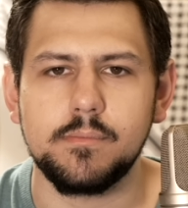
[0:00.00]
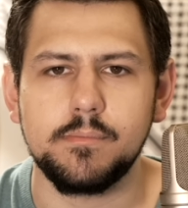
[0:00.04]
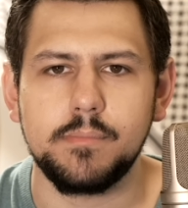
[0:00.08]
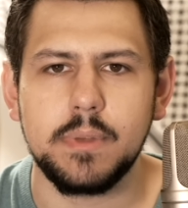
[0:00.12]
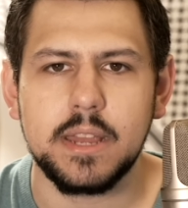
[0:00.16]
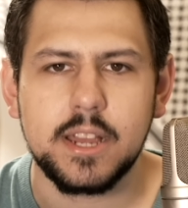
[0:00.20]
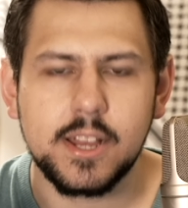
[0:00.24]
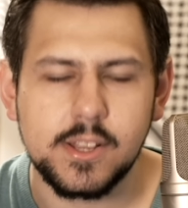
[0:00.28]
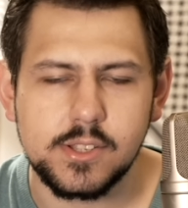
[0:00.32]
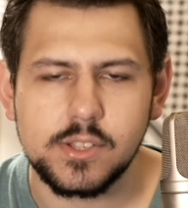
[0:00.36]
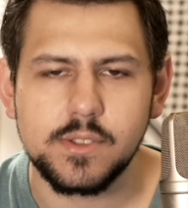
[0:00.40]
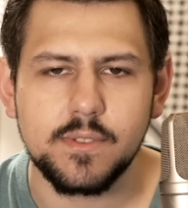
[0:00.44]

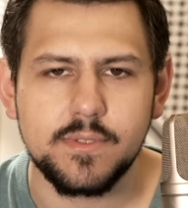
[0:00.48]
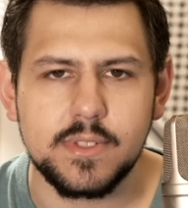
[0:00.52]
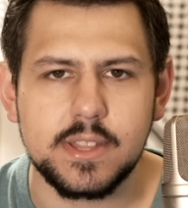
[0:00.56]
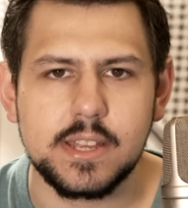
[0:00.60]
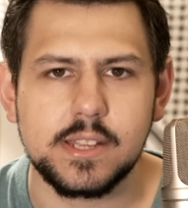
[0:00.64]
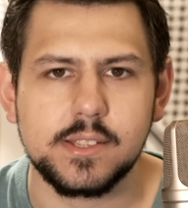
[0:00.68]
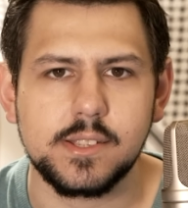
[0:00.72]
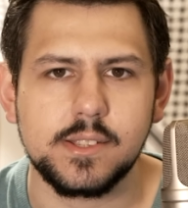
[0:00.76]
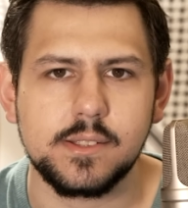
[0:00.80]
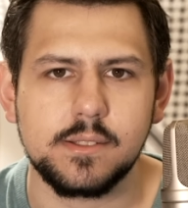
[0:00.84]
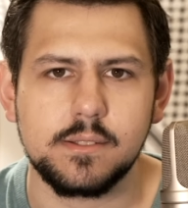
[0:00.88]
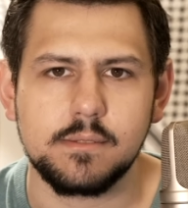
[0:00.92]
because of
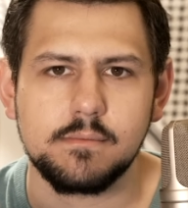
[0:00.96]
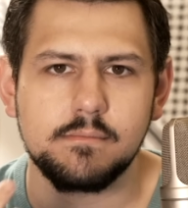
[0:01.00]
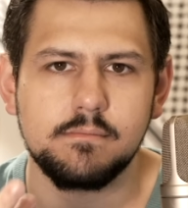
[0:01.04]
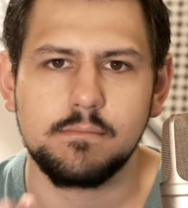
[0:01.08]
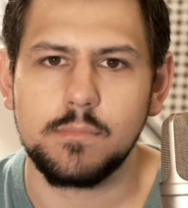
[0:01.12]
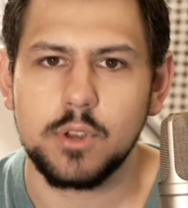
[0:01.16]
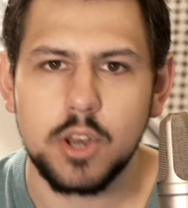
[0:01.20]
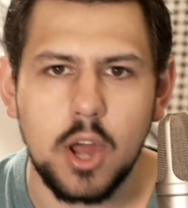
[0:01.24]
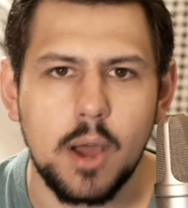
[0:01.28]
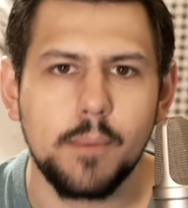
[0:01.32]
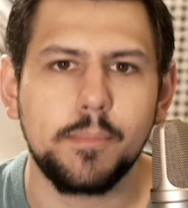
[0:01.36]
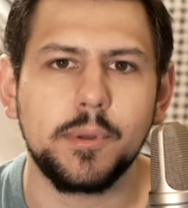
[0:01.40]
this
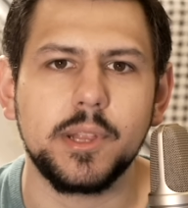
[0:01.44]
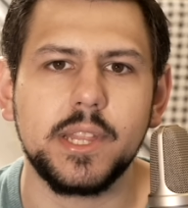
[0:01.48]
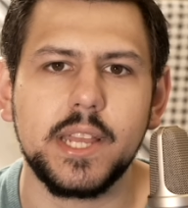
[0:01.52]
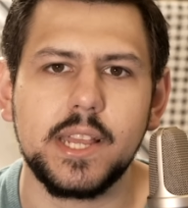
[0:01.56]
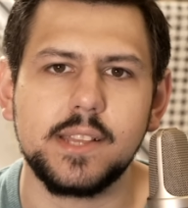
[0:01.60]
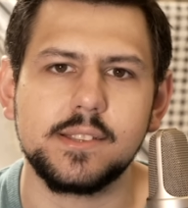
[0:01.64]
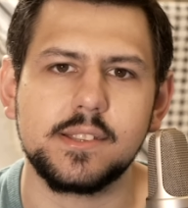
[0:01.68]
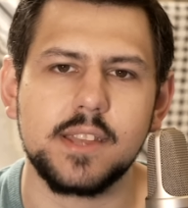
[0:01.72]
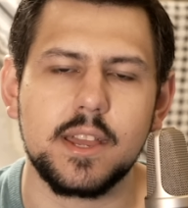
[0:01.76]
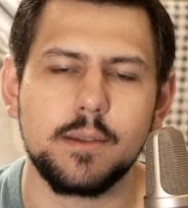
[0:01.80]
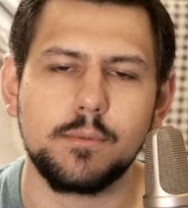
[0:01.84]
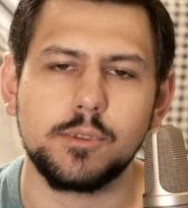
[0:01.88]
monopoly,
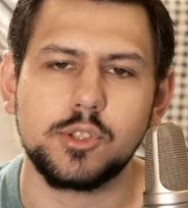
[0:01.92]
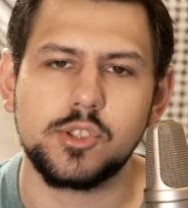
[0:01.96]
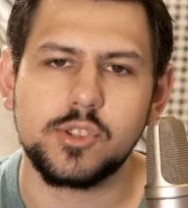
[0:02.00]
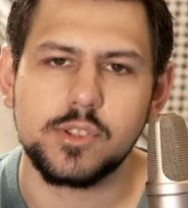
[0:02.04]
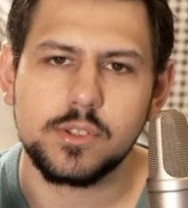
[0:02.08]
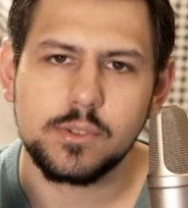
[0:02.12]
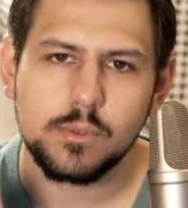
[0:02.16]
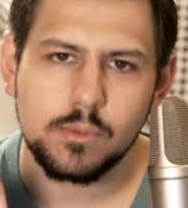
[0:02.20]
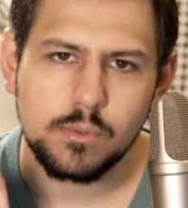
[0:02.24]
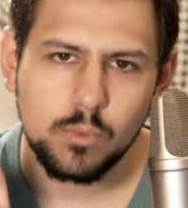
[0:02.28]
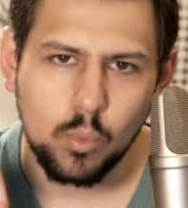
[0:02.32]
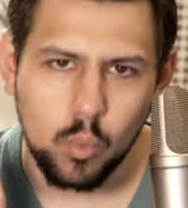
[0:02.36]
is able
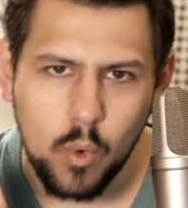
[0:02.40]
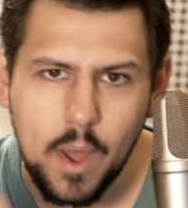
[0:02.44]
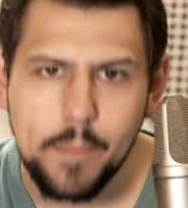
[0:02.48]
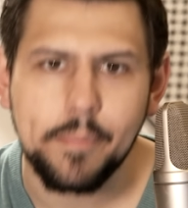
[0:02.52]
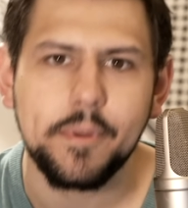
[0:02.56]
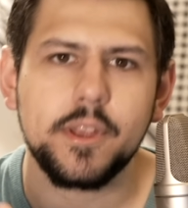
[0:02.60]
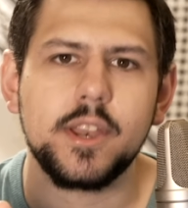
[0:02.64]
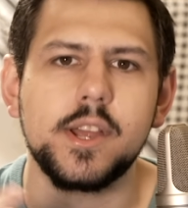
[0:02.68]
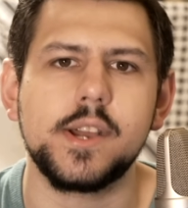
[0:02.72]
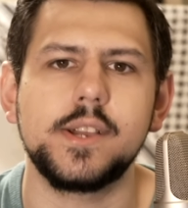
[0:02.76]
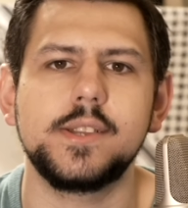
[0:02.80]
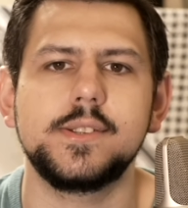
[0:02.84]
to
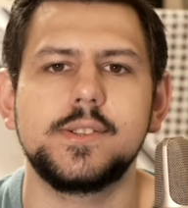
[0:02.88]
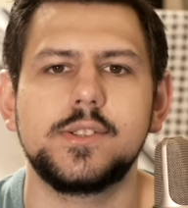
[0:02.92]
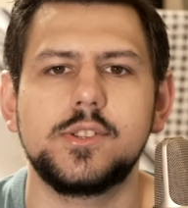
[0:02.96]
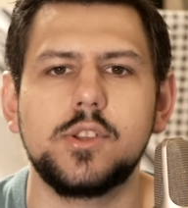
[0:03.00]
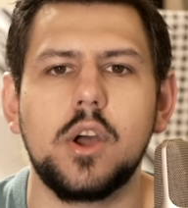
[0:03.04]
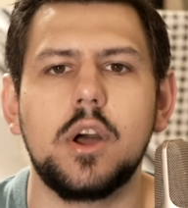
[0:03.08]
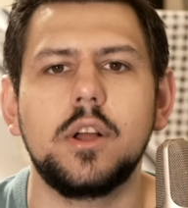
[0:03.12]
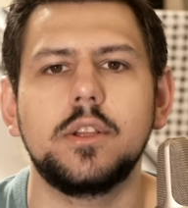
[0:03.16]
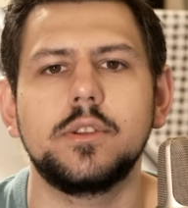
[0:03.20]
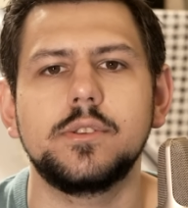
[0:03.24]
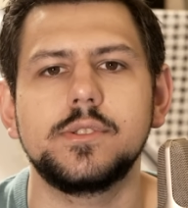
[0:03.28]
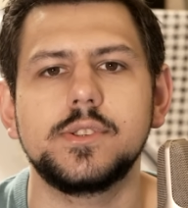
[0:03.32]
weaponize
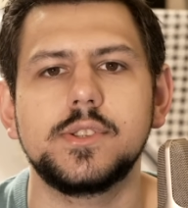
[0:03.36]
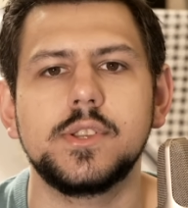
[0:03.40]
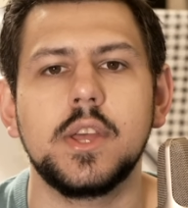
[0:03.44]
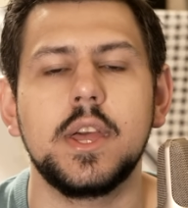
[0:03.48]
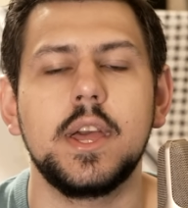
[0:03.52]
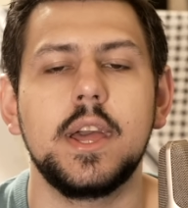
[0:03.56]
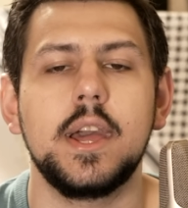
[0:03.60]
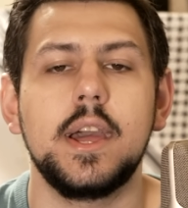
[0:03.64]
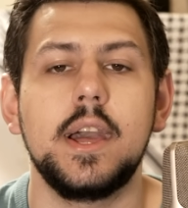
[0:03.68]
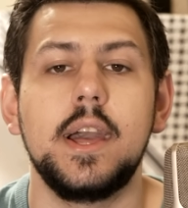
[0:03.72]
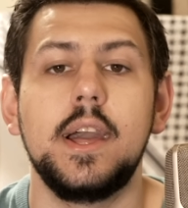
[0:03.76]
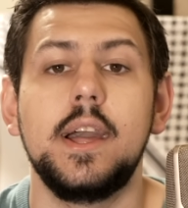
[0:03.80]
dollars
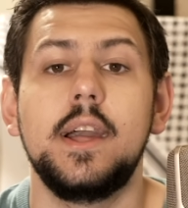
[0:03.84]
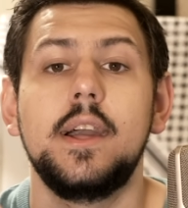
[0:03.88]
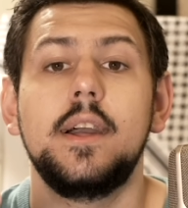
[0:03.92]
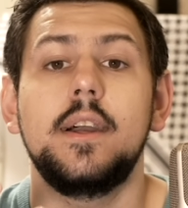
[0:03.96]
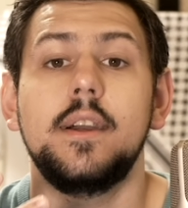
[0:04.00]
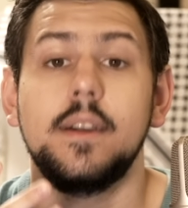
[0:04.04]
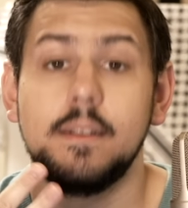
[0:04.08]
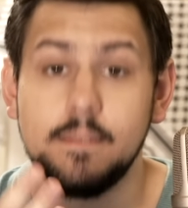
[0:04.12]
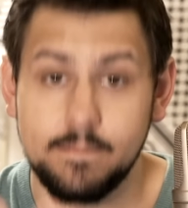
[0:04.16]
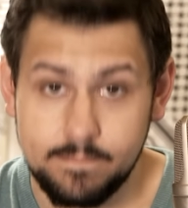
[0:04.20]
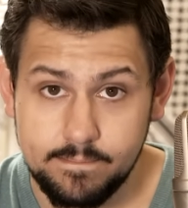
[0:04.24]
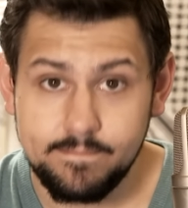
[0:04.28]

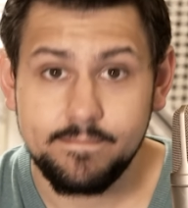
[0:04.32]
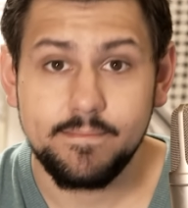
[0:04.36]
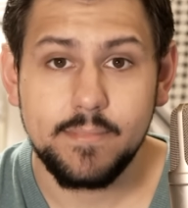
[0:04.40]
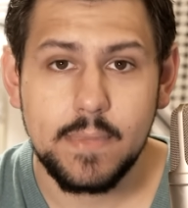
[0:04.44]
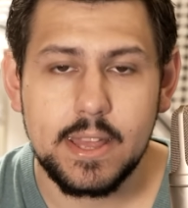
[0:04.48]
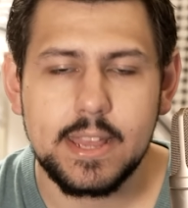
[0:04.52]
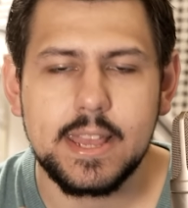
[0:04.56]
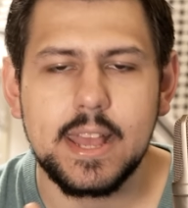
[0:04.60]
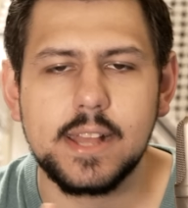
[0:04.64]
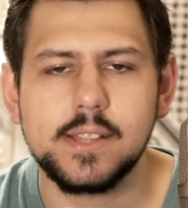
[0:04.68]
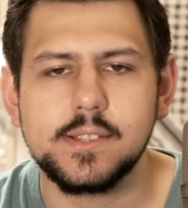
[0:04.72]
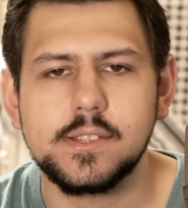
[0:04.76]

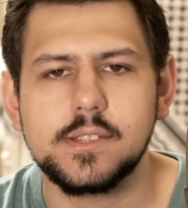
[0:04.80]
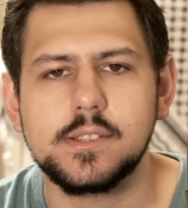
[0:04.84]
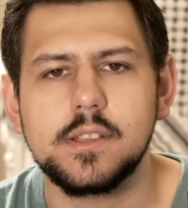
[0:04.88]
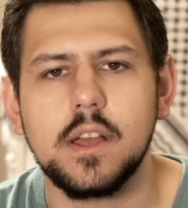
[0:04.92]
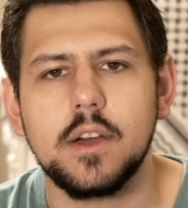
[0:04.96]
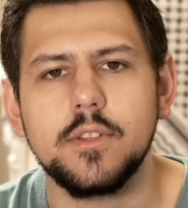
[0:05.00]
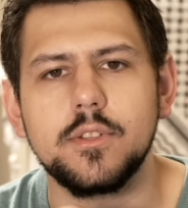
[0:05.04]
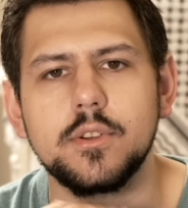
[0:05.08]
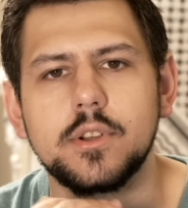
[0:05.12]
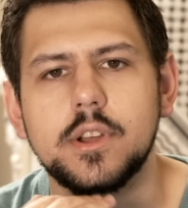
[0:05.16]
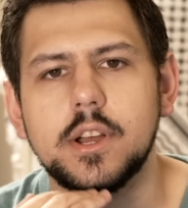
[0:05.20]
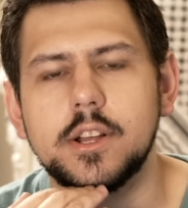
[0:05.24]
against
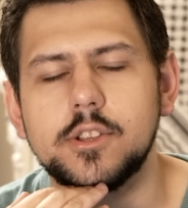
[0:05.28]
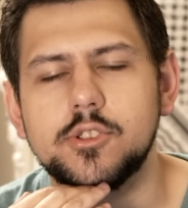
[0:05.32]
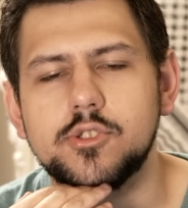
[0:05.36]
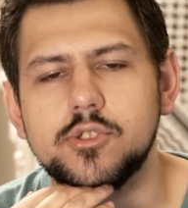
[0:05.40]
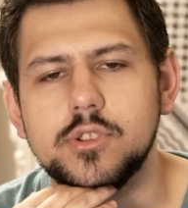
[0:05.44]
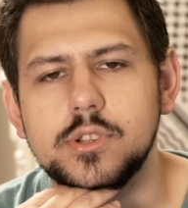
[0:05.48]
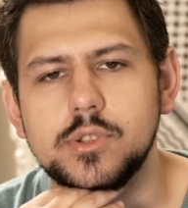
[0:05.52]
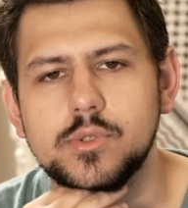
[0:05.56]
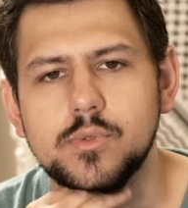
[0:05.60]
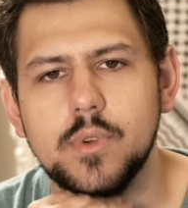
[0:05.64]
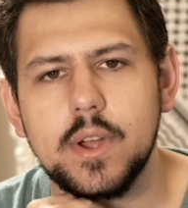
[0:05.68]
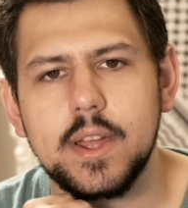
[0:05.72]
other
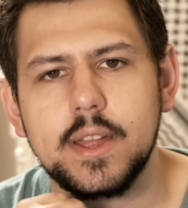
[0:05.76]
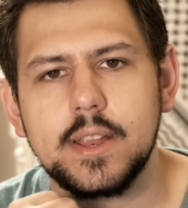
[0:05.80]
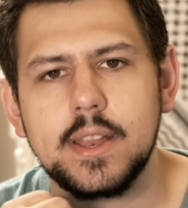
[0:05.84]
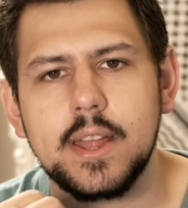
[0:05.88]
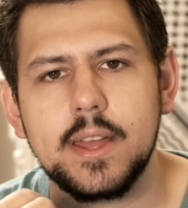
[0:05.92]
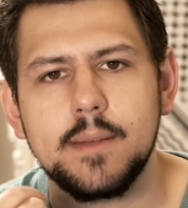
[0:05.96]
countries, right?